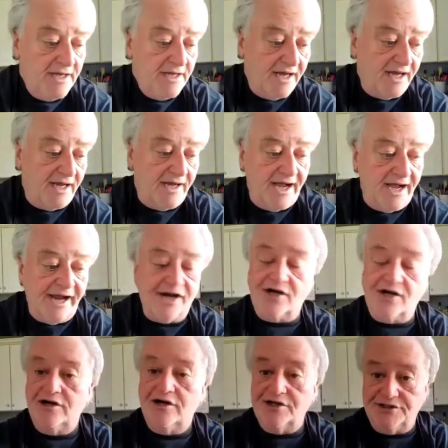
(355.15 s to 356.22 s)
I
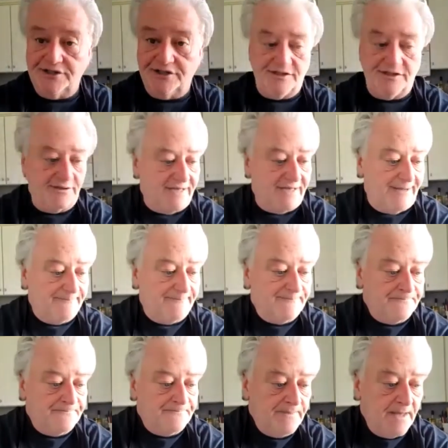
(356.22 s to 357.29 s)
encourage you to do that.
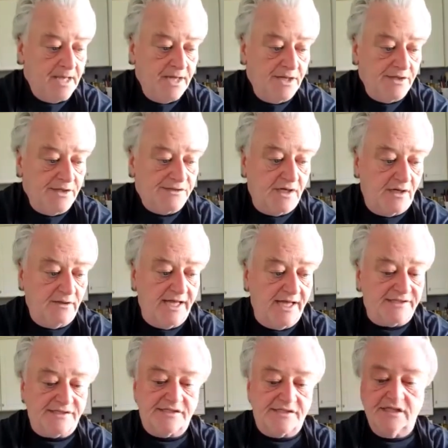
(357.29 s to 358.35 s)
So
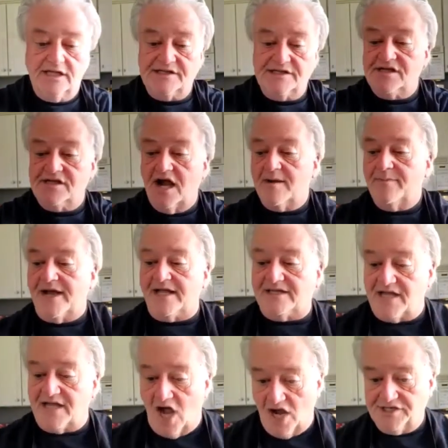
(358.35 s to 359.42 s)
let's talk about
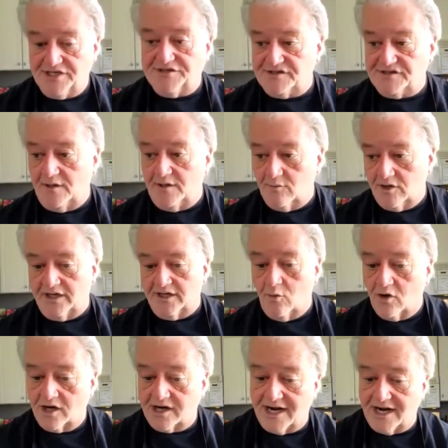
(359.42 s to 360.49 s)
the onions that we're going to
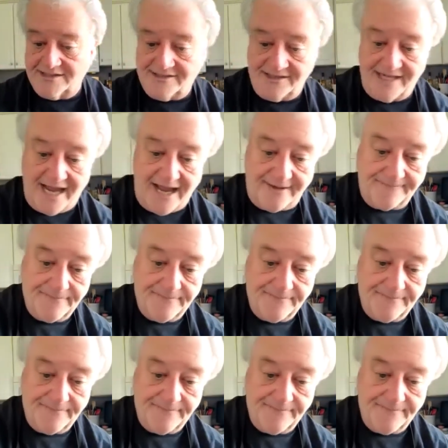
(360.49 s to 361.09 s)
work on today.